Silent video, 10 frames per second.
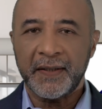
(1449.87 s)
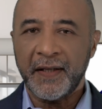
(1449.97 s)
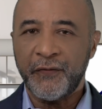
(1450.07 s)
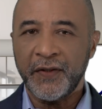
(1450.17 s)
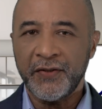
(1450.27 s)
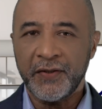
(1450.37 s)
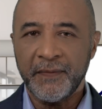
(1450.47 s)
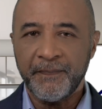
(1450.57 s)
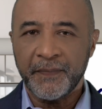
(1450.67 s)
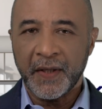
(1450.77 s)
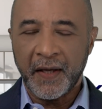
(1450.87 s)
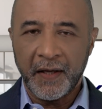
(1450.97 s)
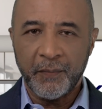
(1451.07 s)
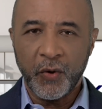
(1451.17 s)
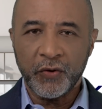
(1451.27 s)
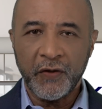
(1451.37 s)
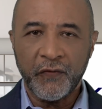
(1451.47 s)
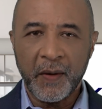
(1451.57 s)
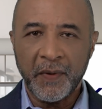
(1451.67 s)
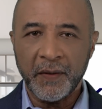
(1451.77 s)
By definition, a
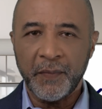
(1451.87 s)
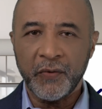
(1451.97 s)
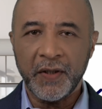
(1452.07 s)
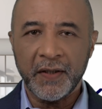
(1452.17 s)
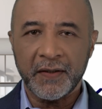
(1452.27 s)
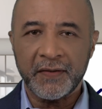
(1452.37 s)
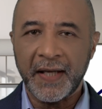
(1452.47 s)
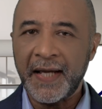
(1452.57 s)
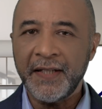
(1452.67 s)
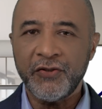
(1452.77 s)
multifamily building is